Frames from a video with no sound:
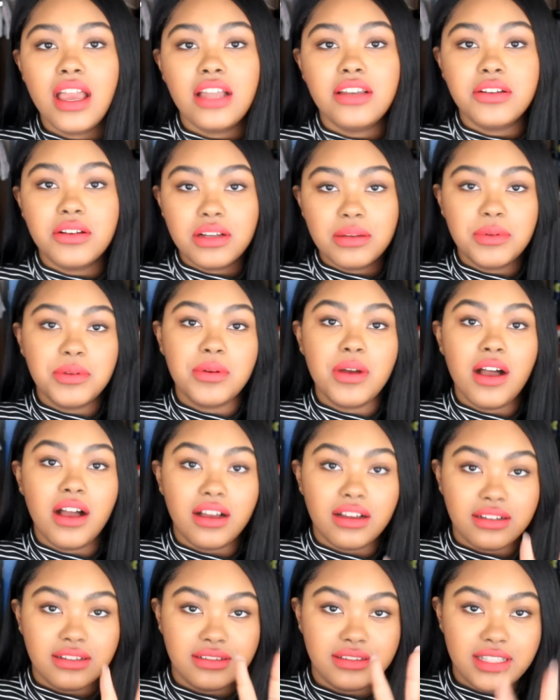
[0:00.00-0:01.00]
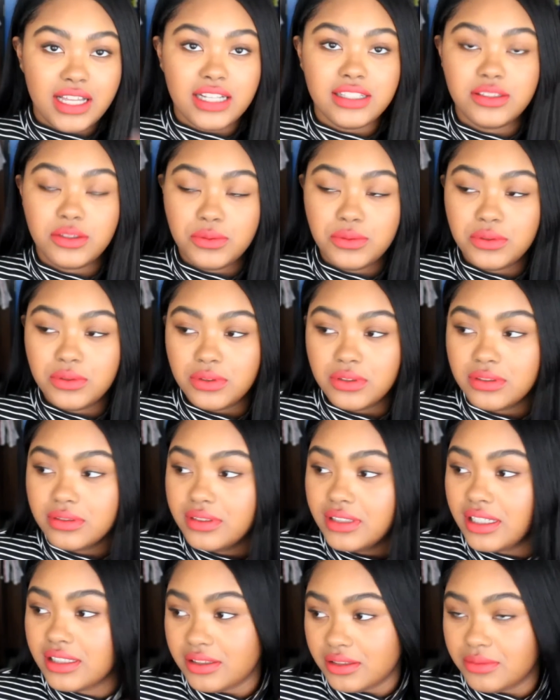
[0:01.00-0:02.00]
And don't get me wrong, that's cool,
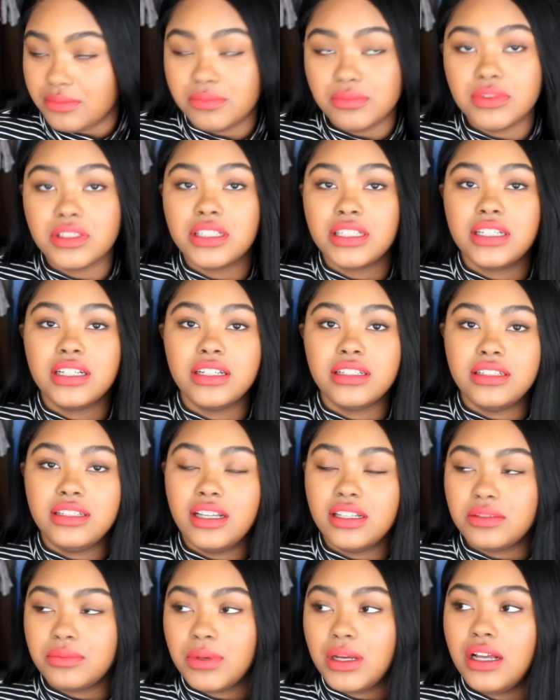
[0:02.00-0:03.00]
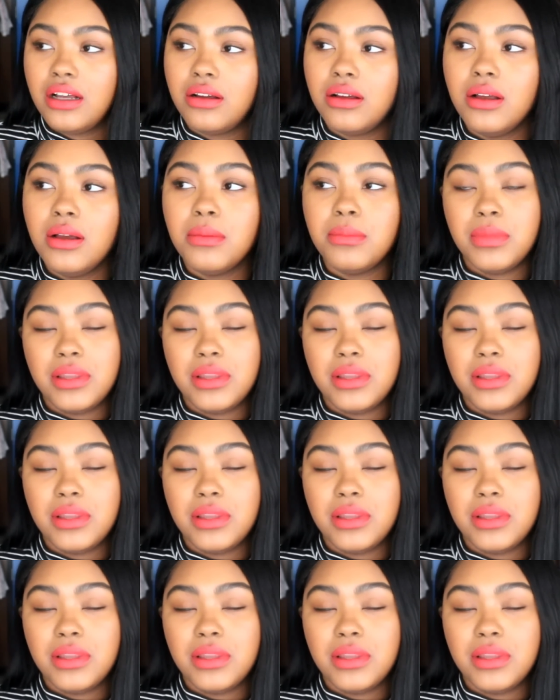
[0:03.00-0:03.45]
that's really good as well,